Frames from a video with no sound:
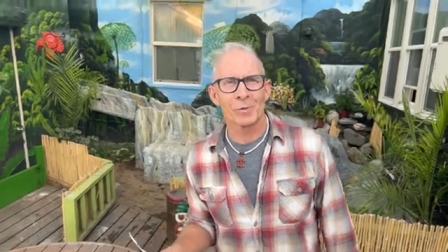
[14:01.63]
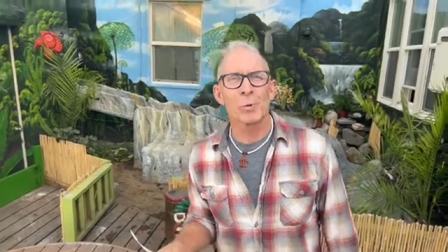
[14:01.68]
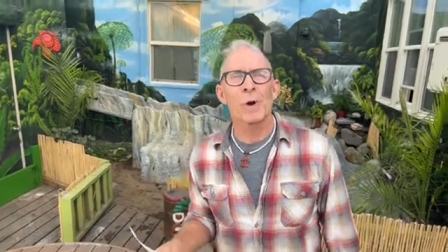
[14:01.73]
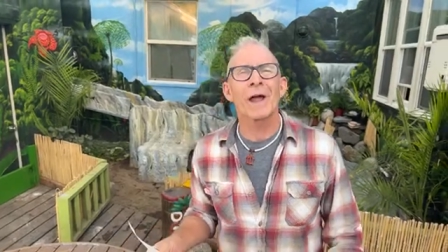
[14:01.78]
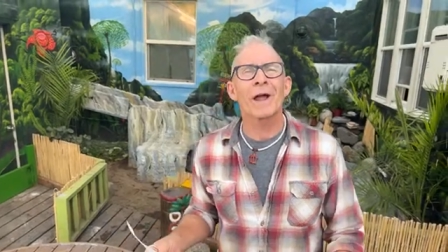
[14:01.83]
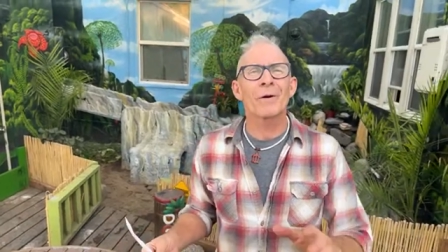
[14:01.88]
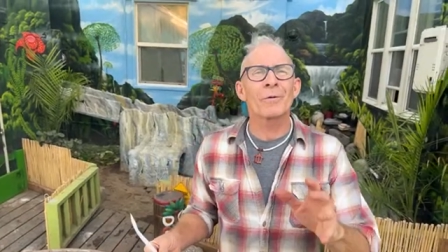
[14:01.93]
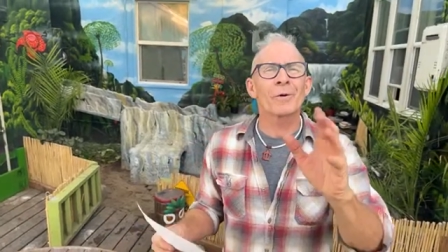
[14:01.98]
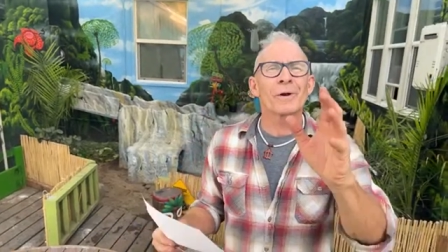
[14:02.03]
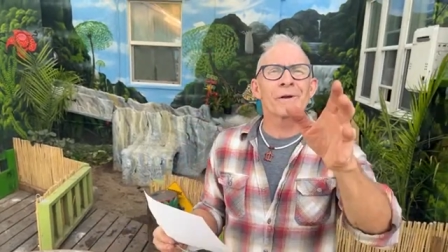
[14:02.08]

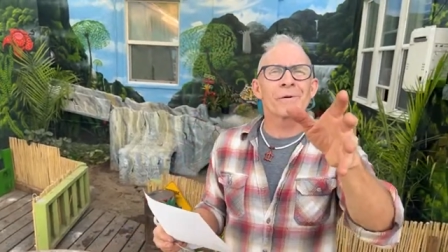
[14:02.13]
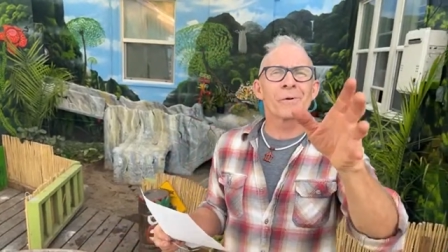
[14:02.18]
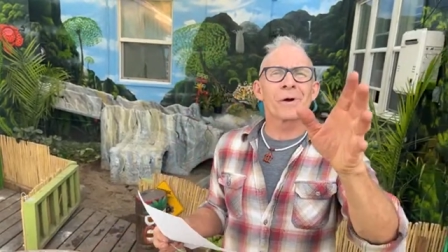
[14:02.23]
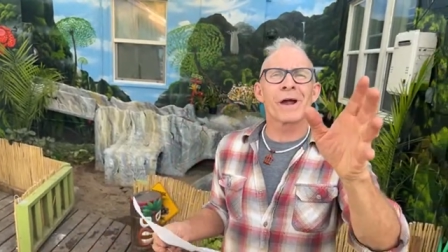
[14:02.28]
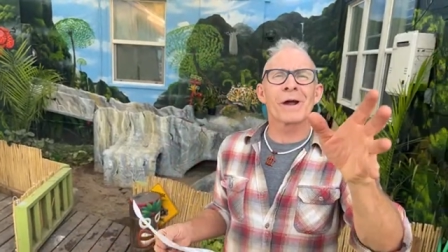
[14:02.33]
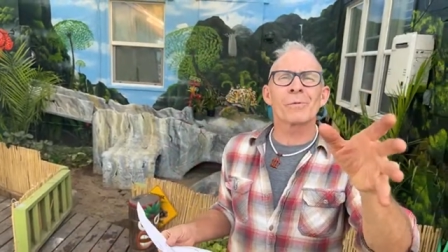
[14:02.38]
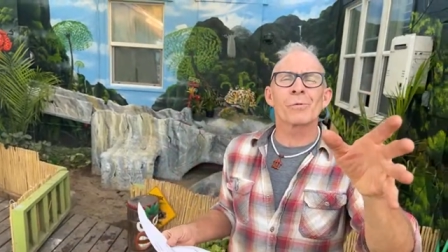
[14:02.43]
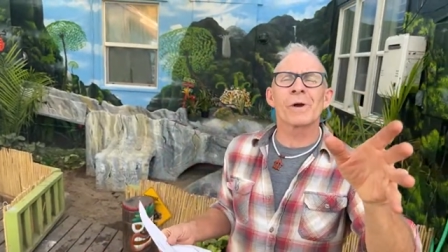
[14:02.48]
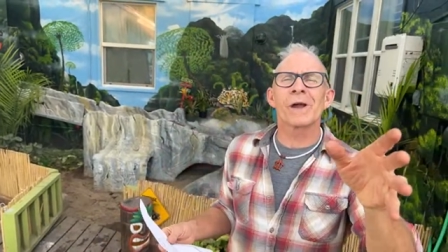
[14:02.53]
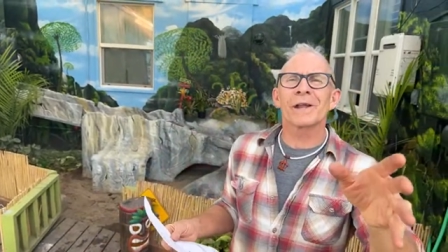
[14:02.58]

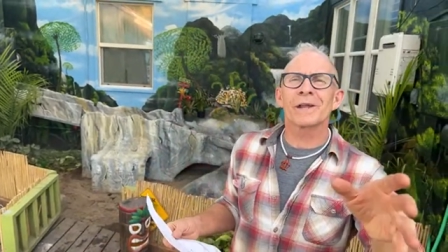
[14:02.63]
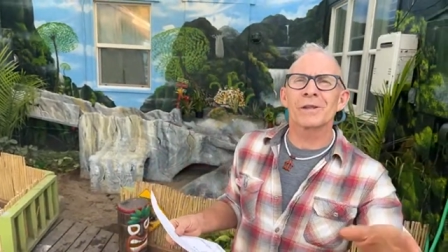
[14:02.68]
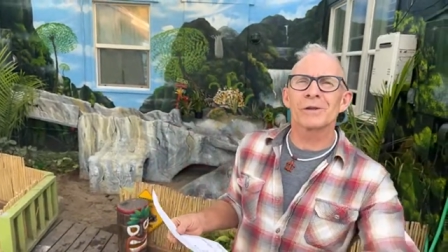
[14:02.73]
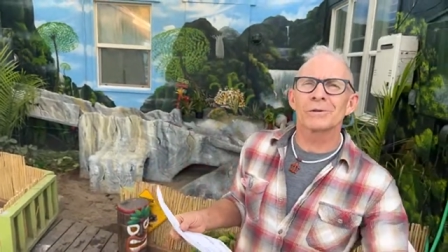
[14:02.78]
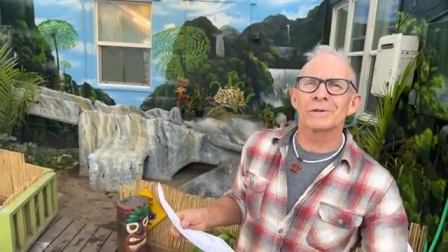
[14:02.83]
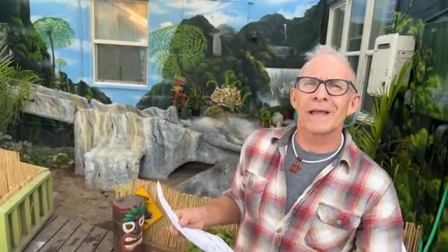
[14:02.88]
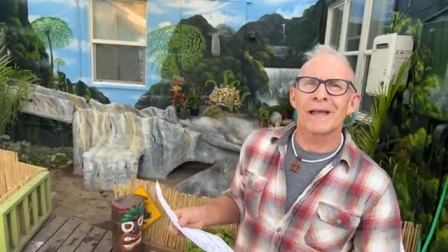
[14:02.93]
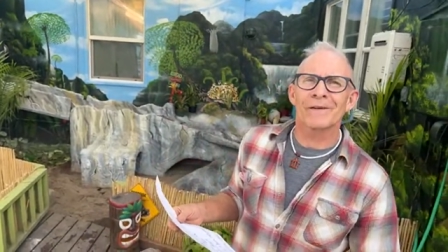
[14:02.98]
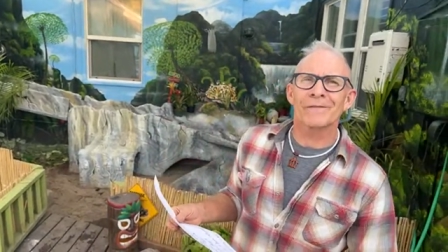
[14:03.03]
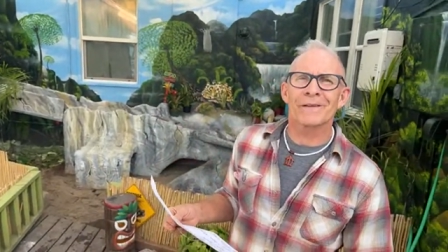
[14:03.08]
Where do you
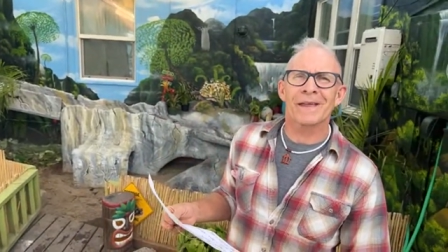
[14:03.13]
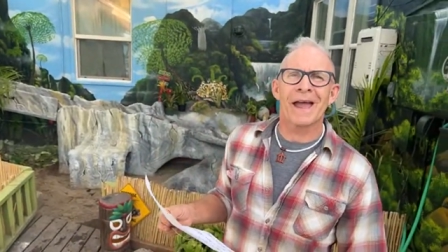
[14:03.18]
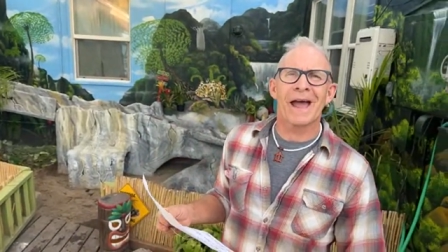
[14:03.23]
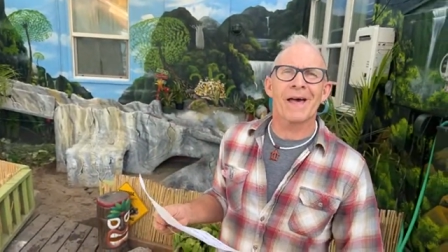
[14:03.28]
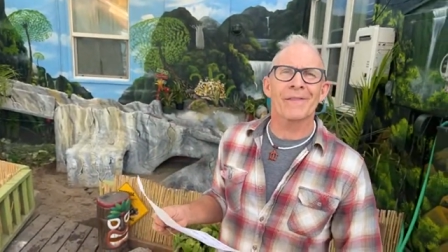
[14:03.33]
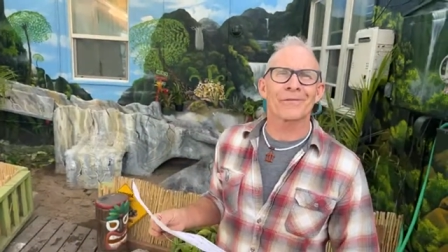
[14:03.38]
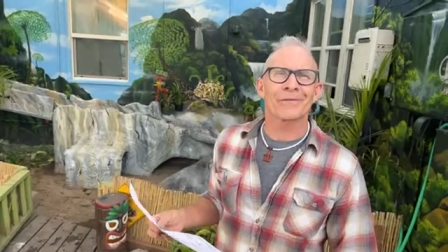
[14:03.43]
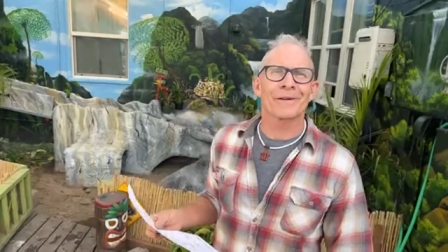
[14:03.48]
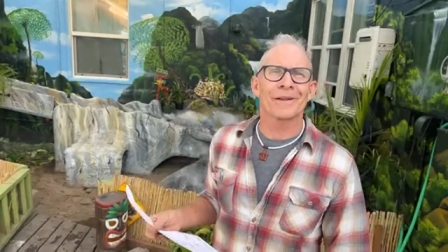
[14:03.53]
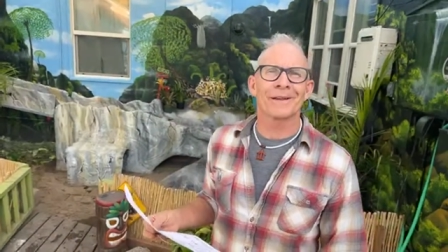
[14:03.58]
live,
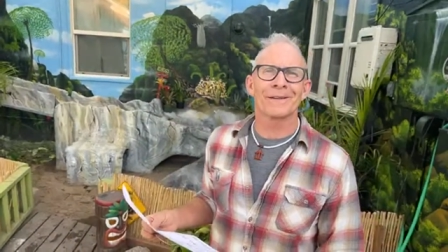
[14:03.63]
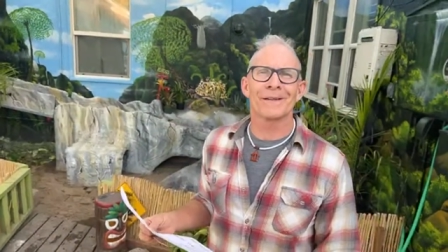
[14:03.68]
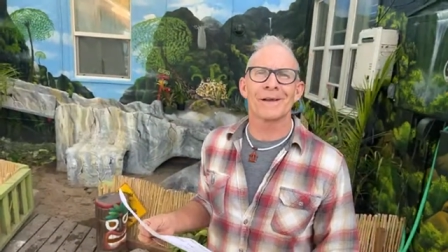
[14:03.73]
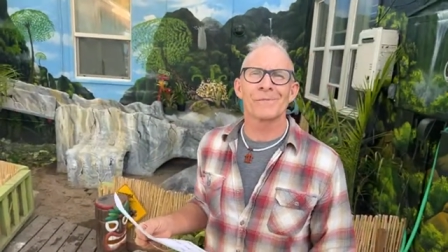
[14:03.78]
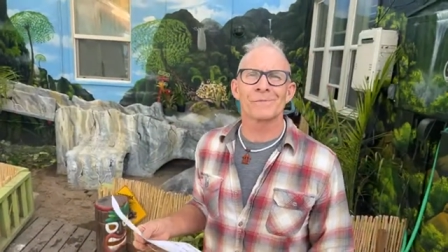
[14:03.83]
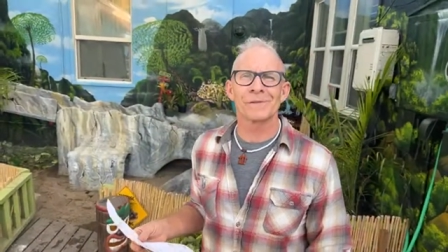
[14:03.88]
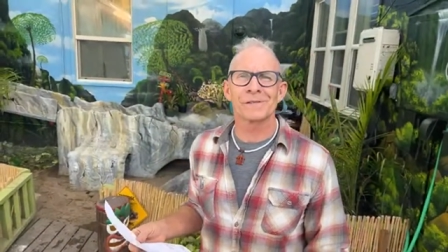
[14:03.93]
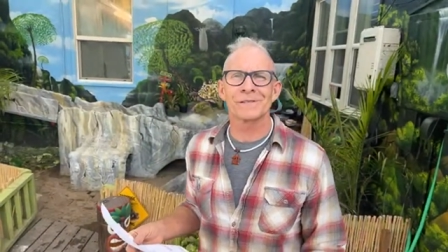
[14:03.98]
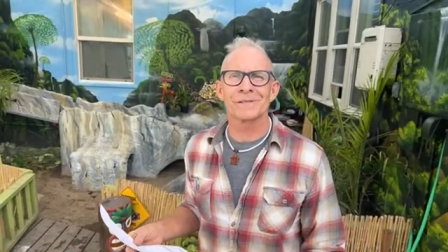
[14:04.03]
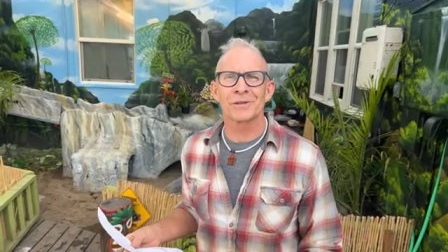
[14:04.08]
Catherine?
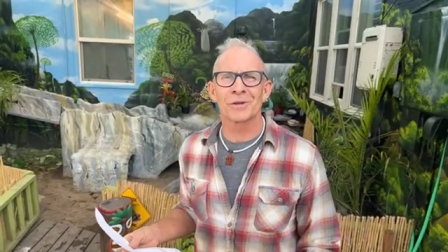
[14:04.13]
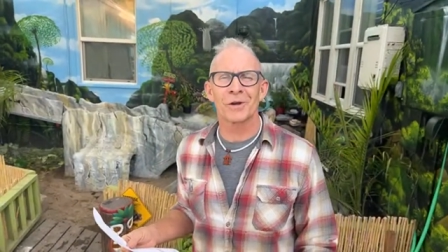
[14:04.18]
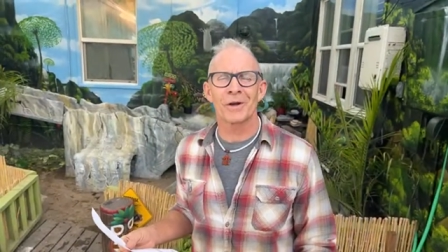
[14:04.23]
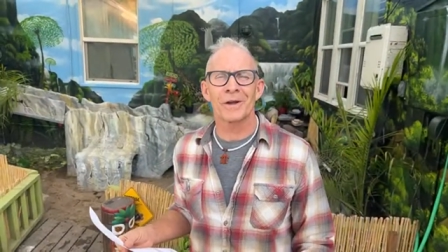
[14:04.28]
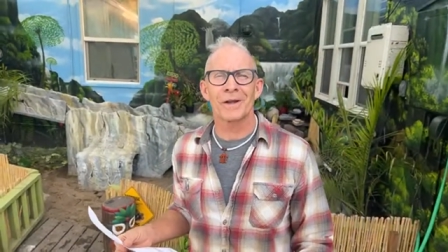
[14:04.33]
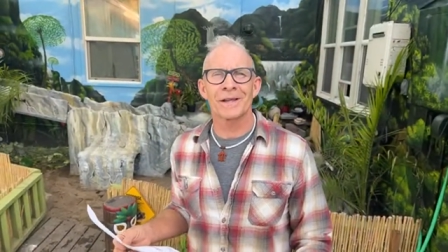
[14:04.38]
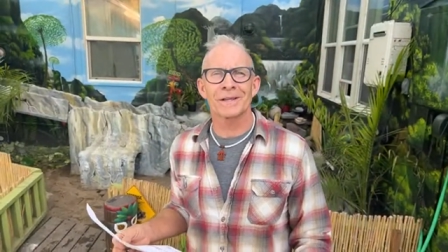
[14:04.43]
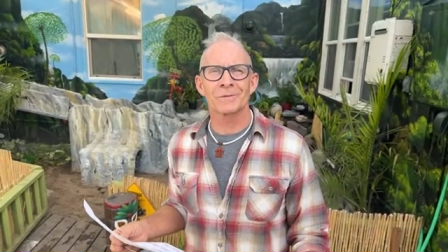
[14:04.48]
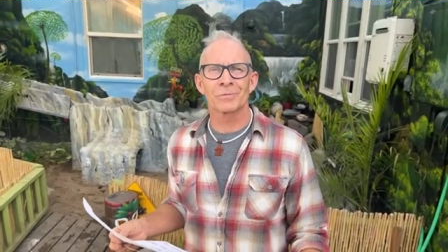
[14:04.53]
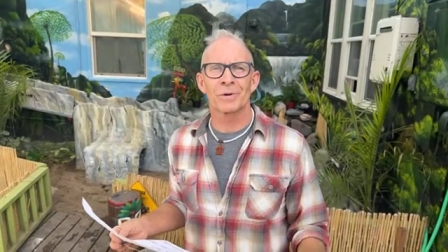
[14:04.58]
I'm just
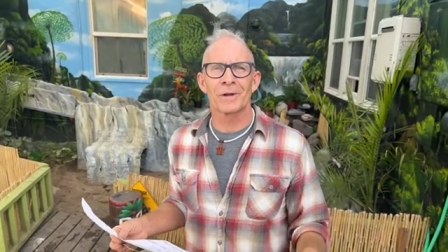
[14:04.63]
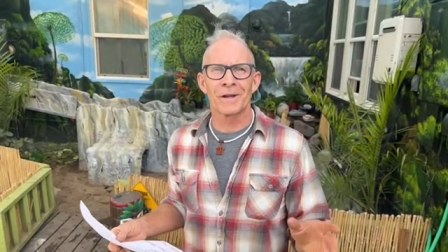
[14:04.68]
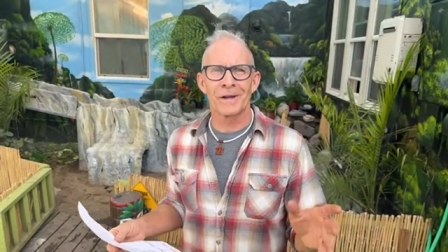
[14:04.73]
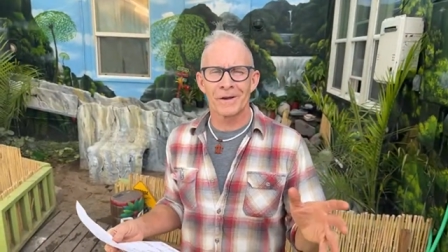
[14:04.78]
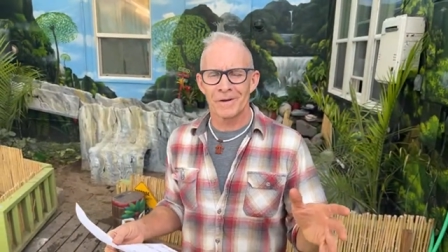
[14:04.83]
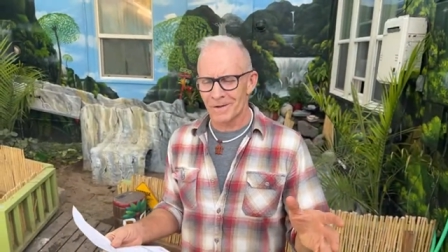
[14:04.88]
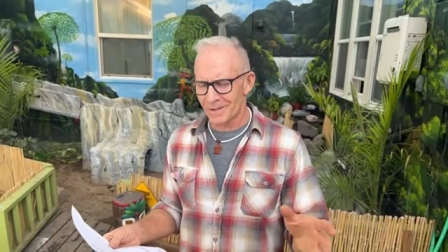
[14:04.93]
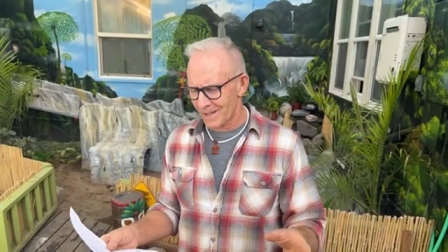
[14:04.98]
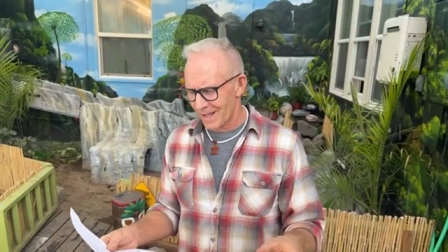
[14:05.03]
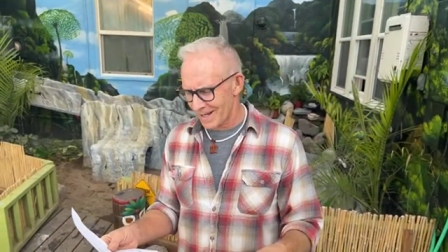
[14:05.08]
curious. We're
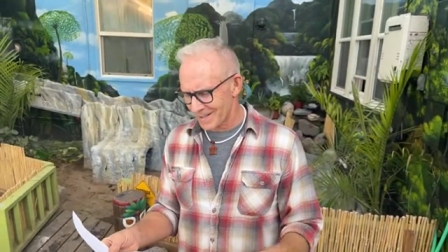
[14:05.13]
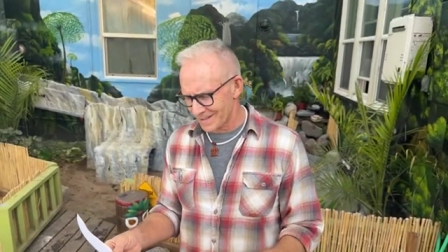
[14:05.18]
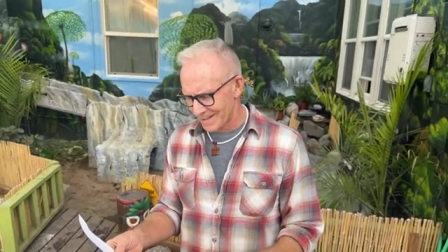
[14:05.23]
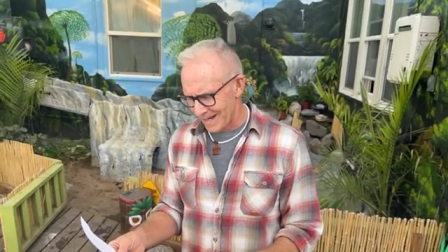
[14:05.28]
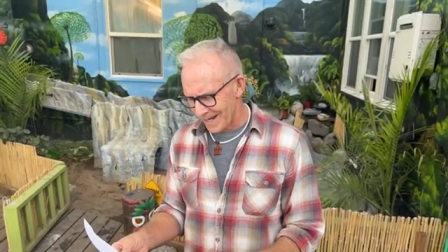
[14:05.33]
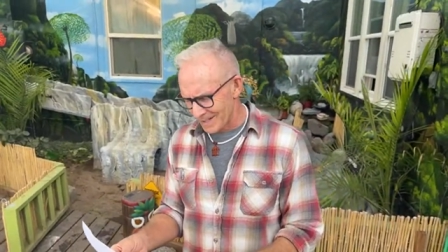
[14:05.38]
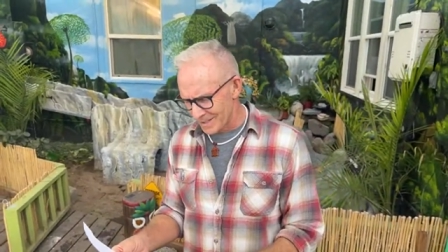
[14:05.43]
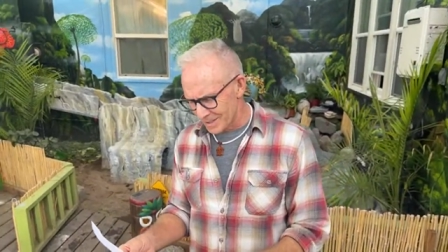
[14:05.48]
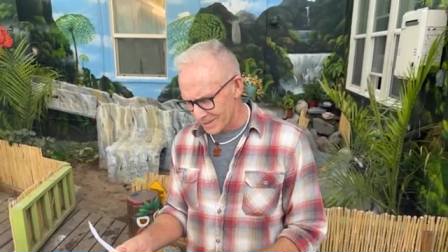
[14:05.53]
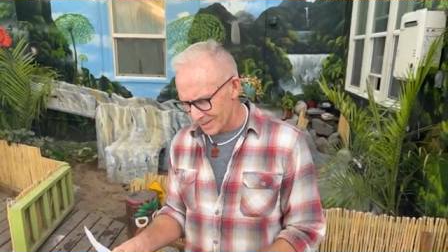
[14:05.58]
here in Los
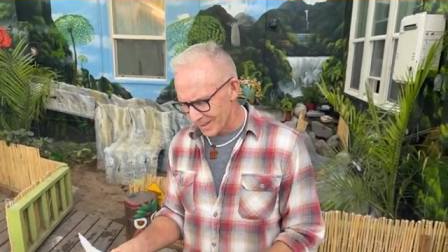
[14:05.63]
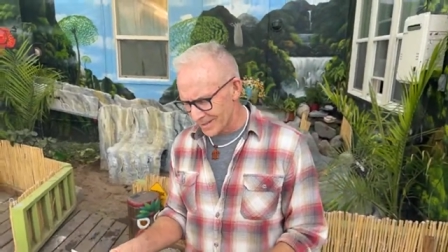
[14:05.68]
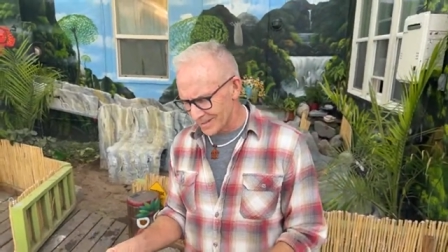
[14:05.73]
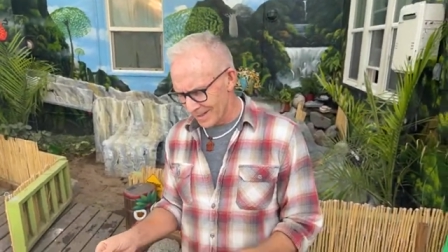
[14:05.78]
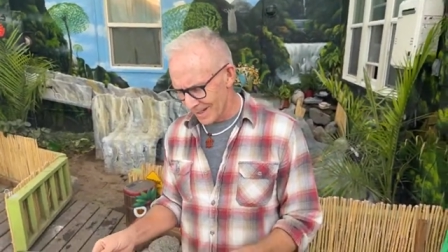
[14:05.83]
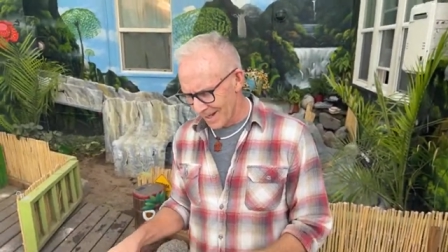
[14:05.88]
Angeles.